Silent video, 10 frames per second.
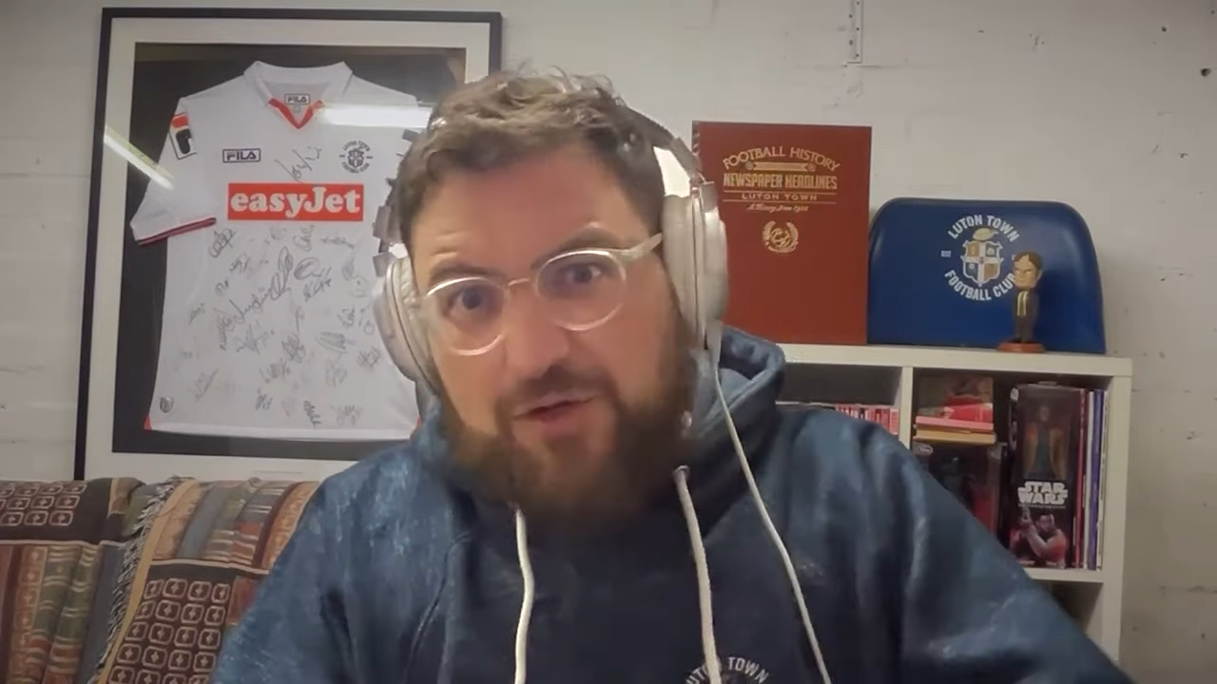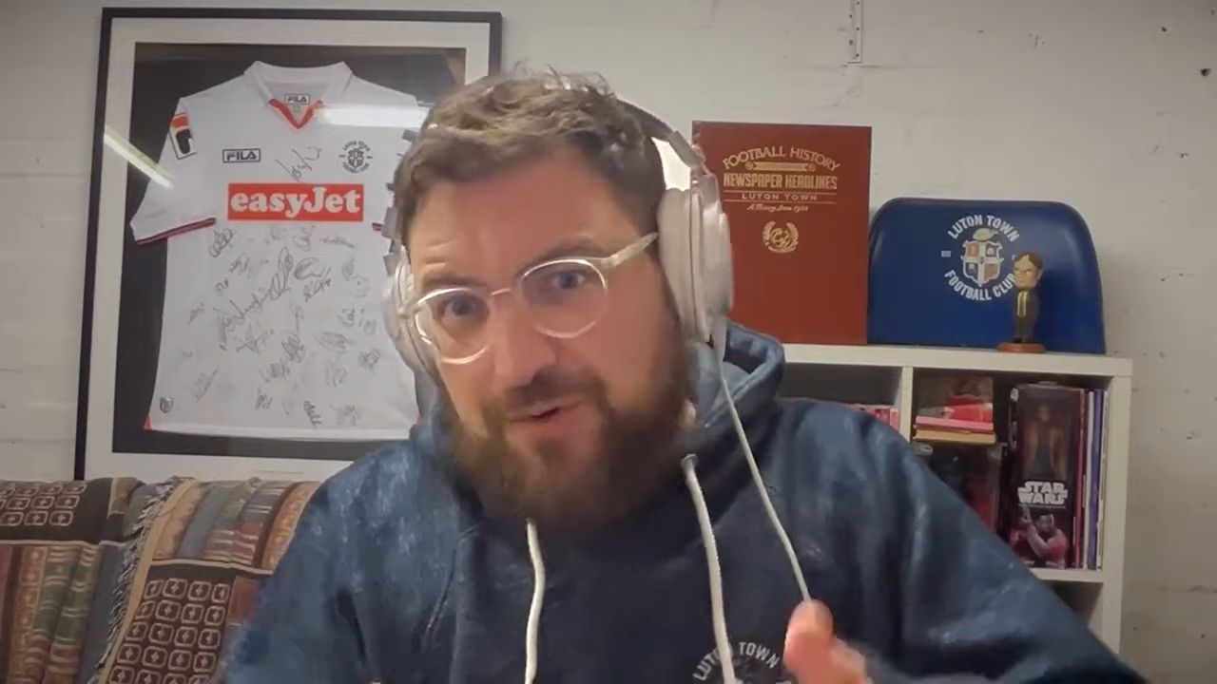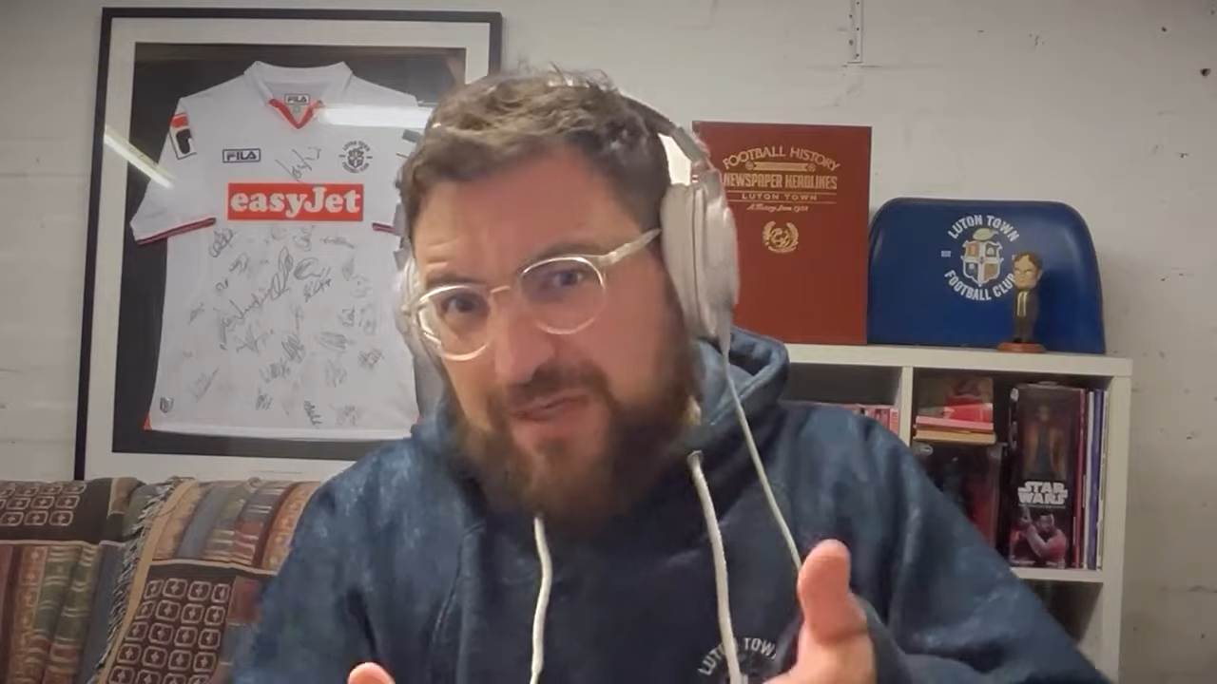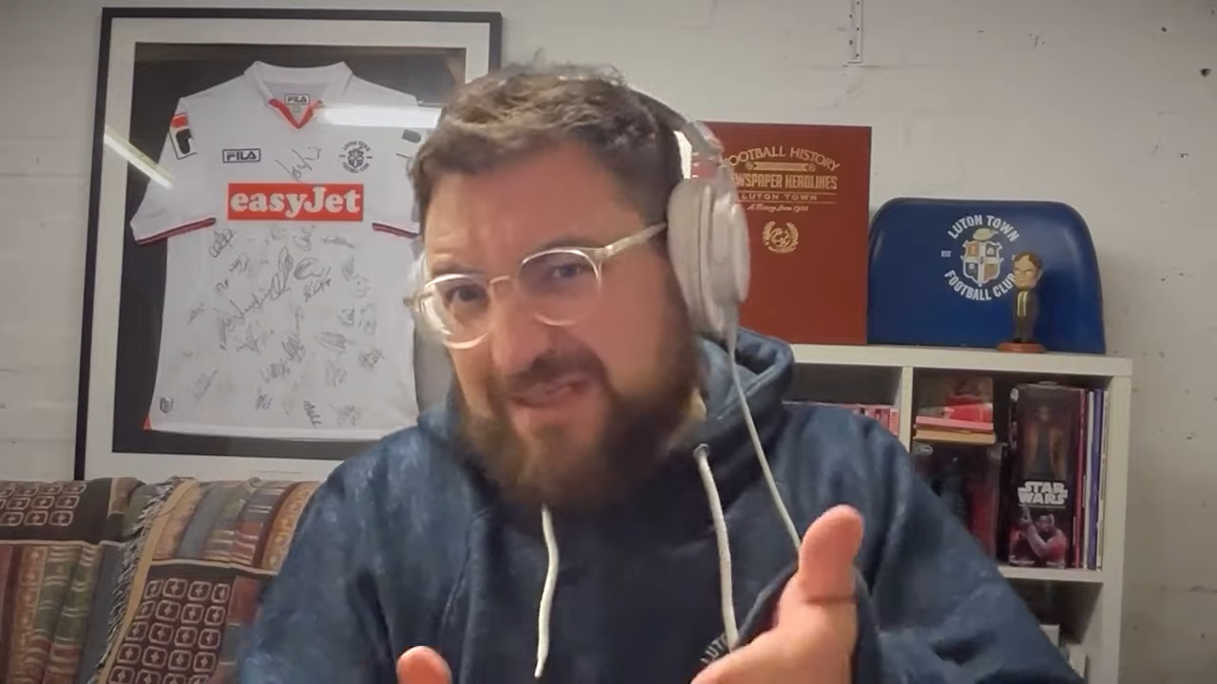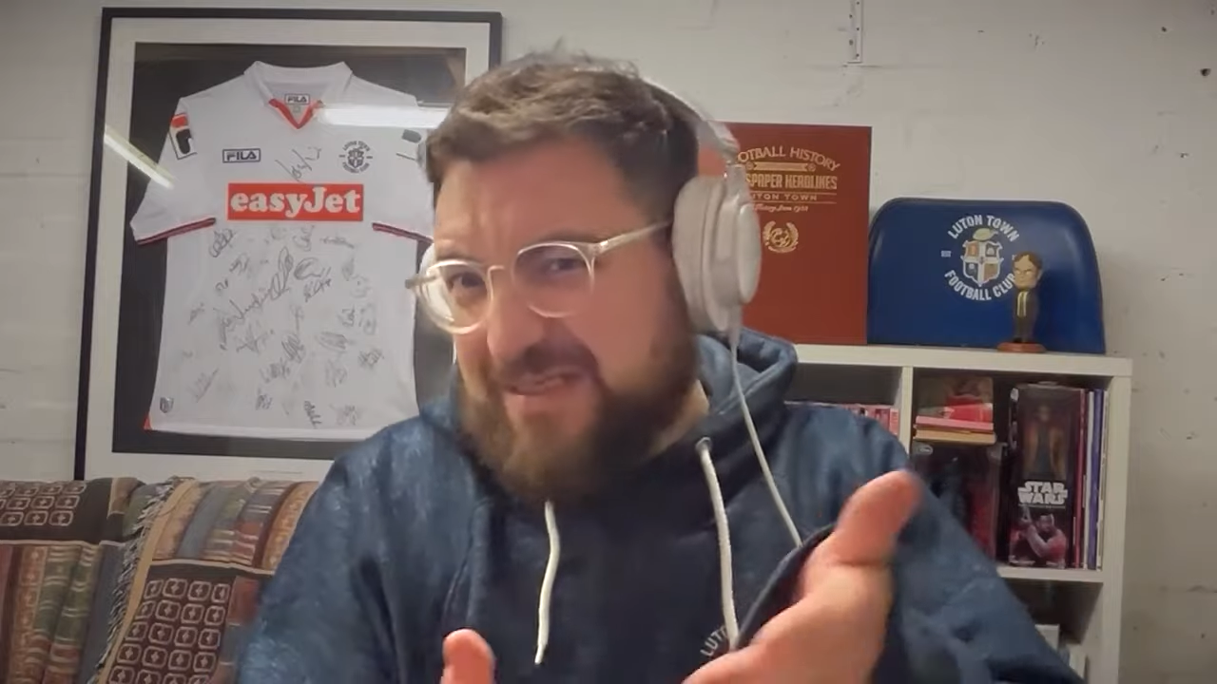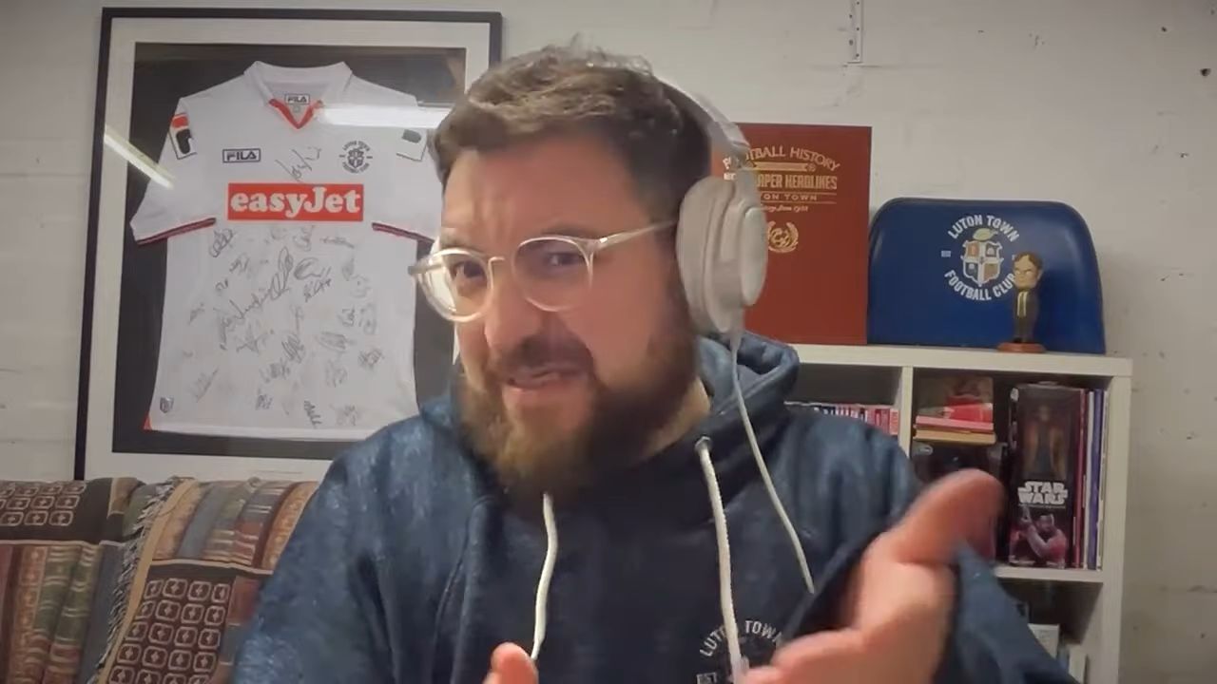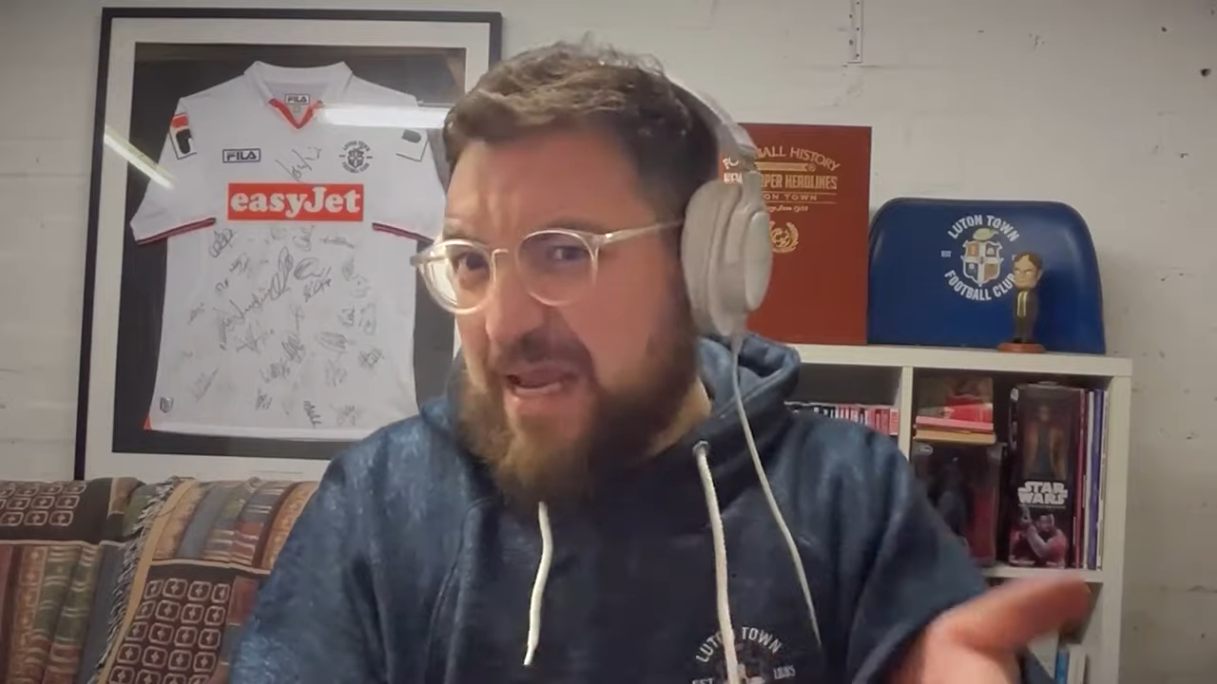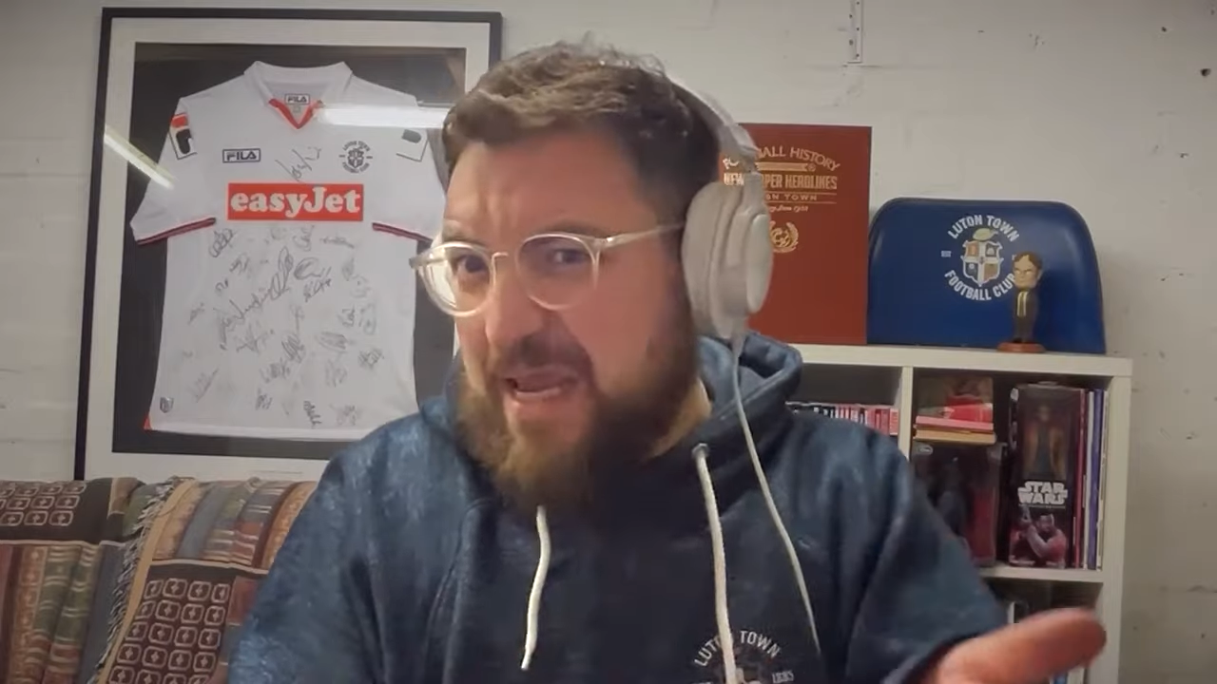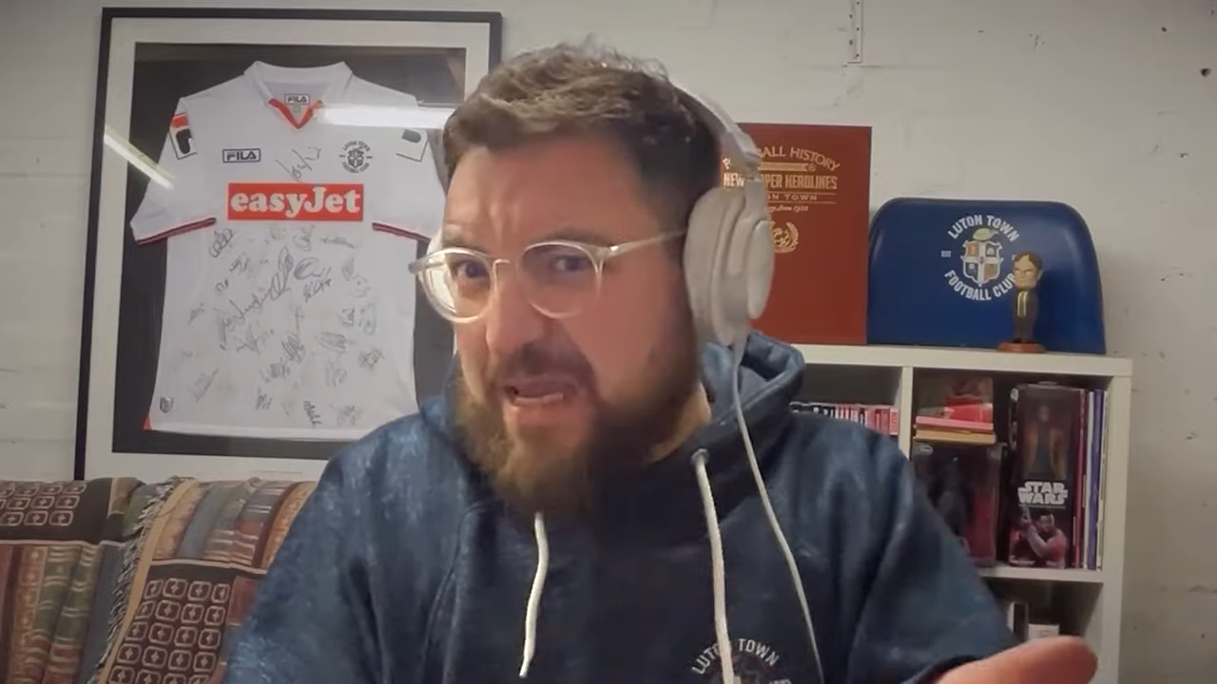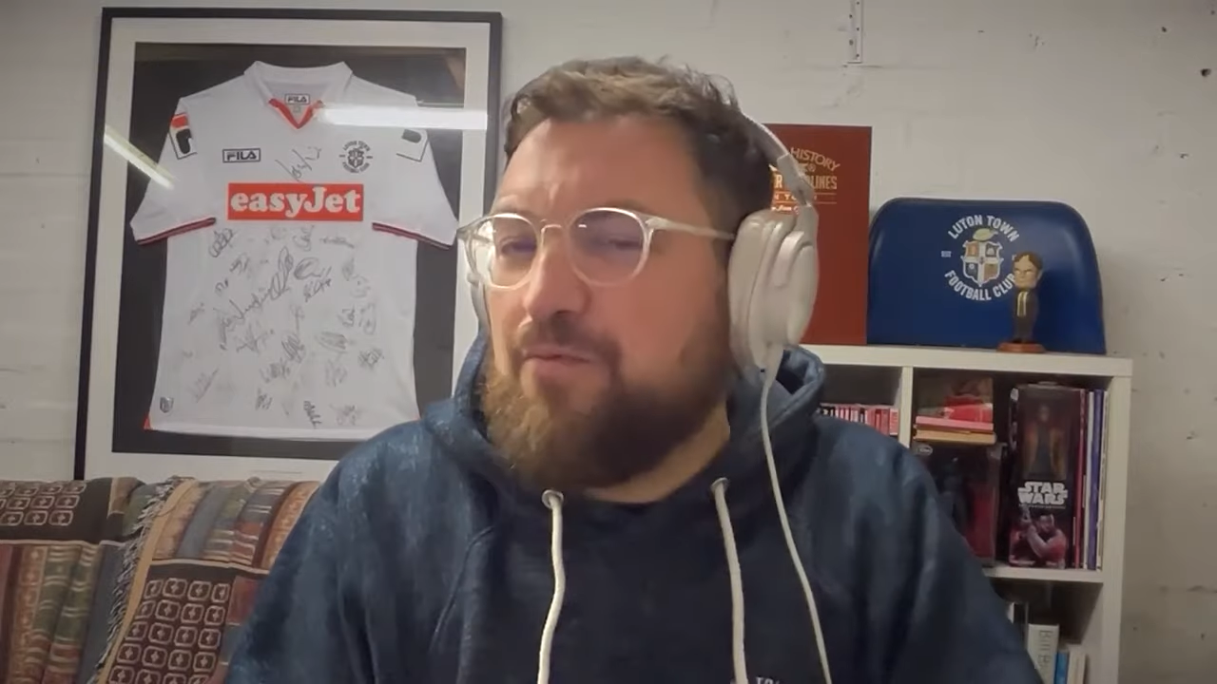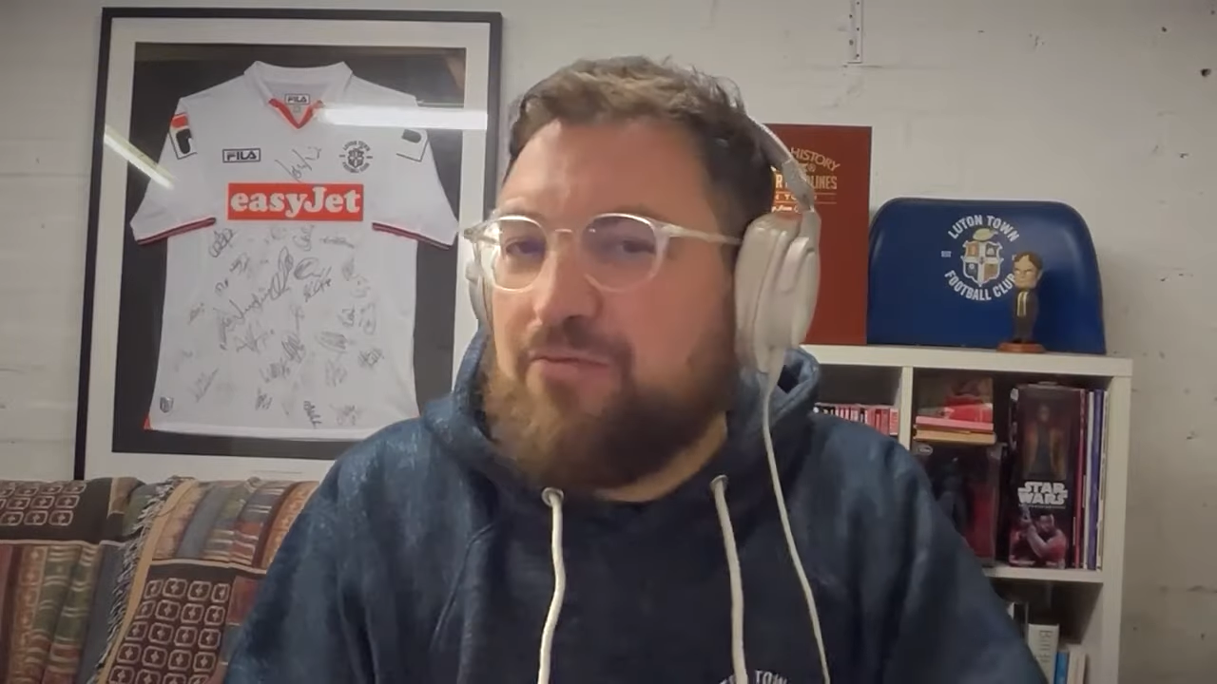You can see